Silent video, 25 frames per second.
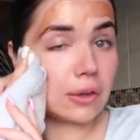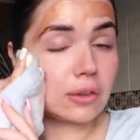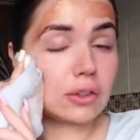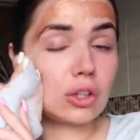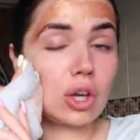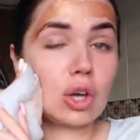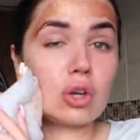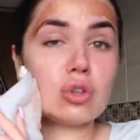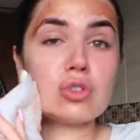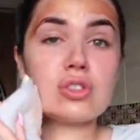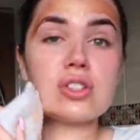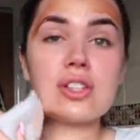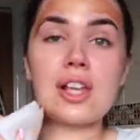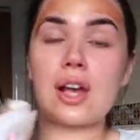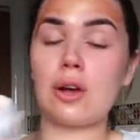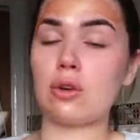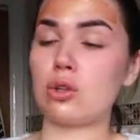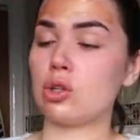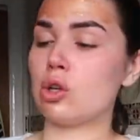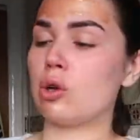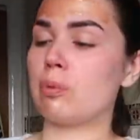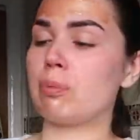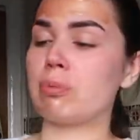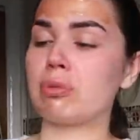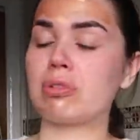go sell
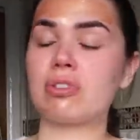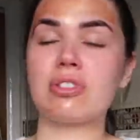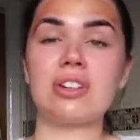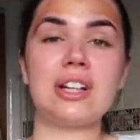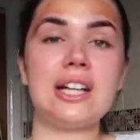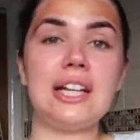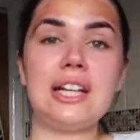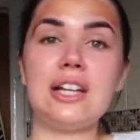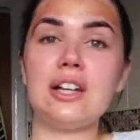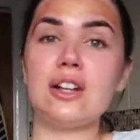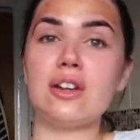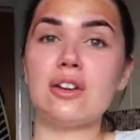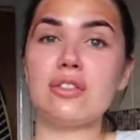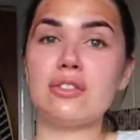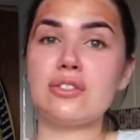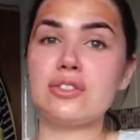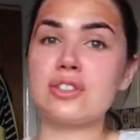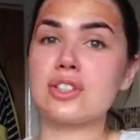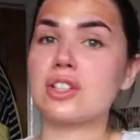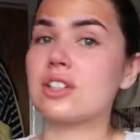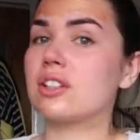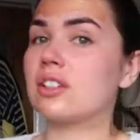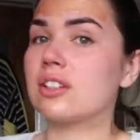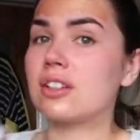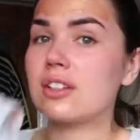your
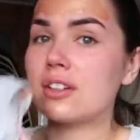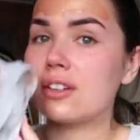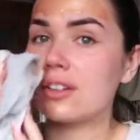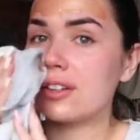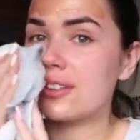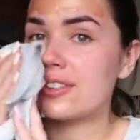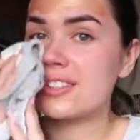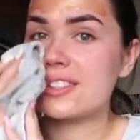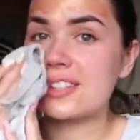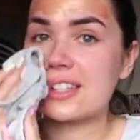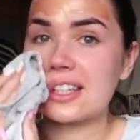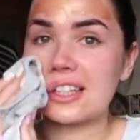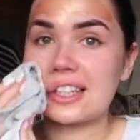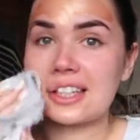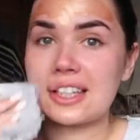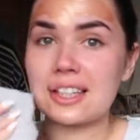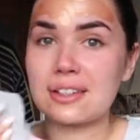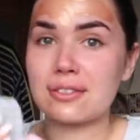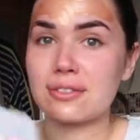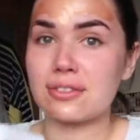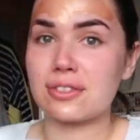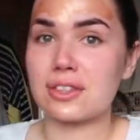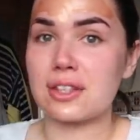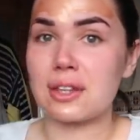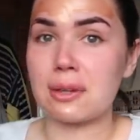pre-loved goods and
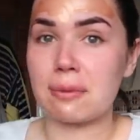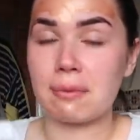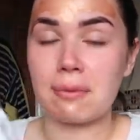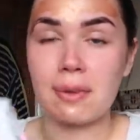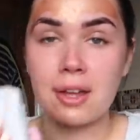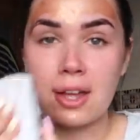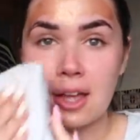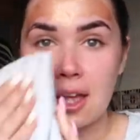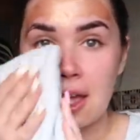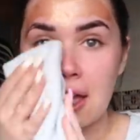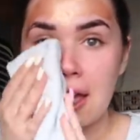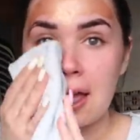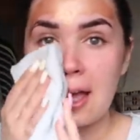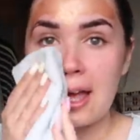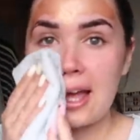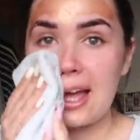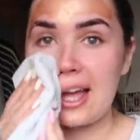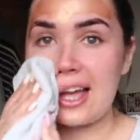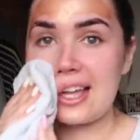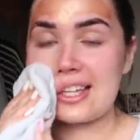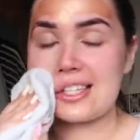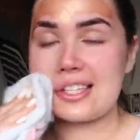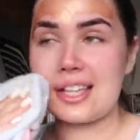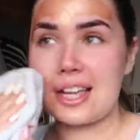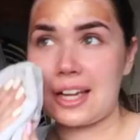give them
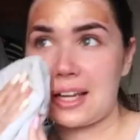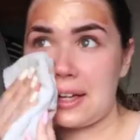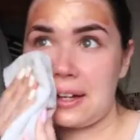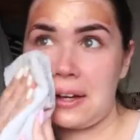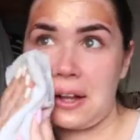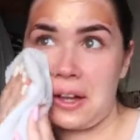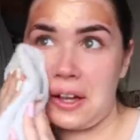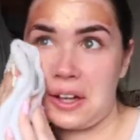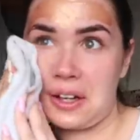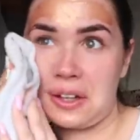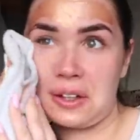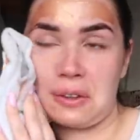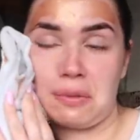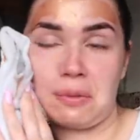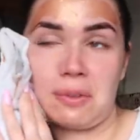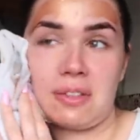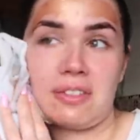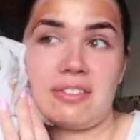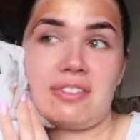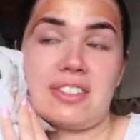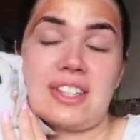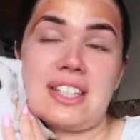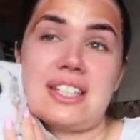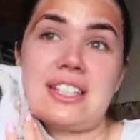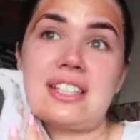a second home
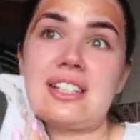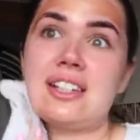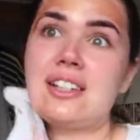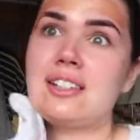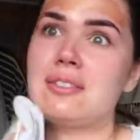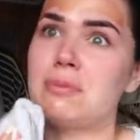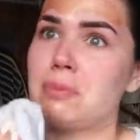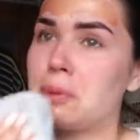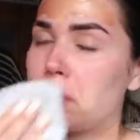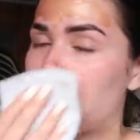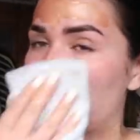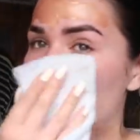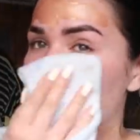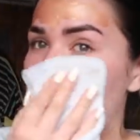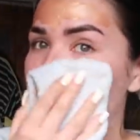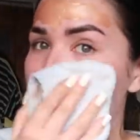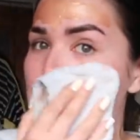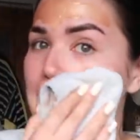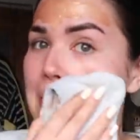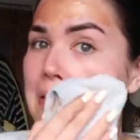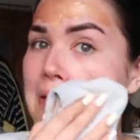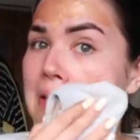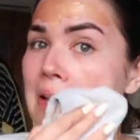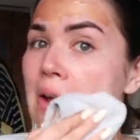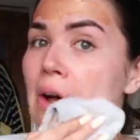with Vinted, because
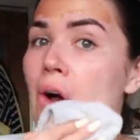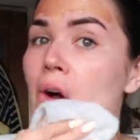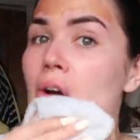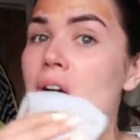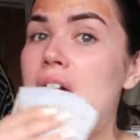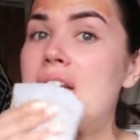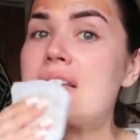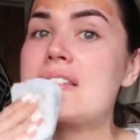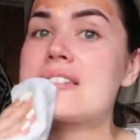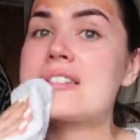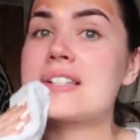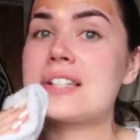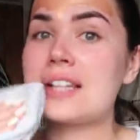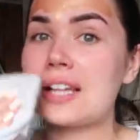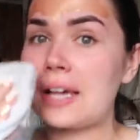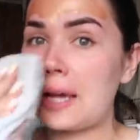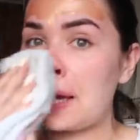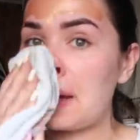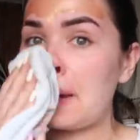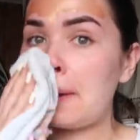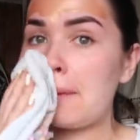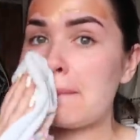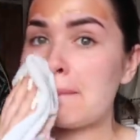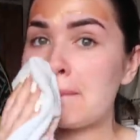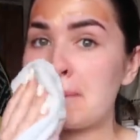it's
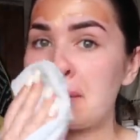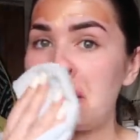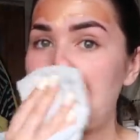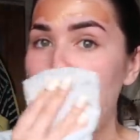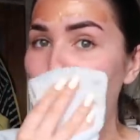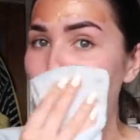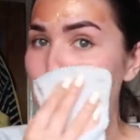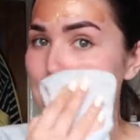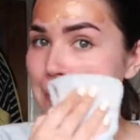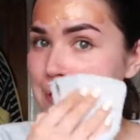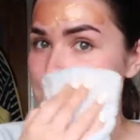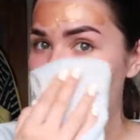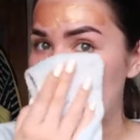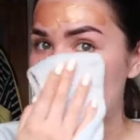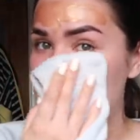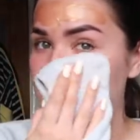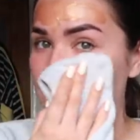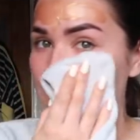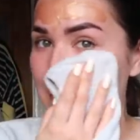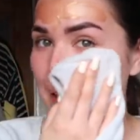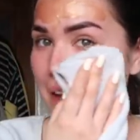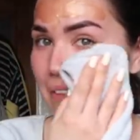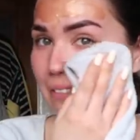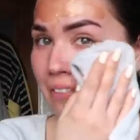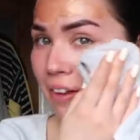honestly the easiest
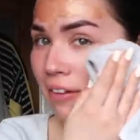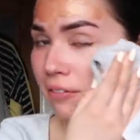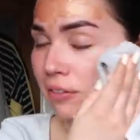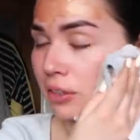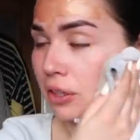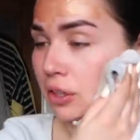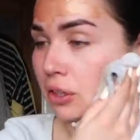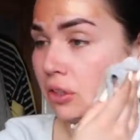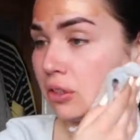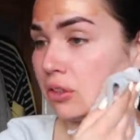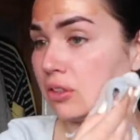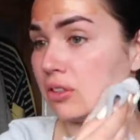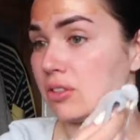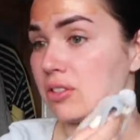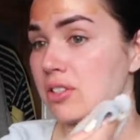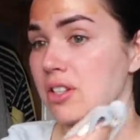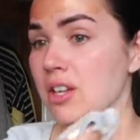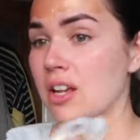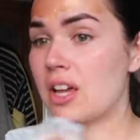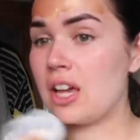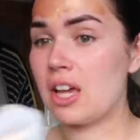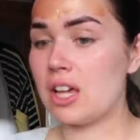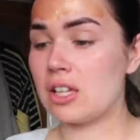thing that I've ever used.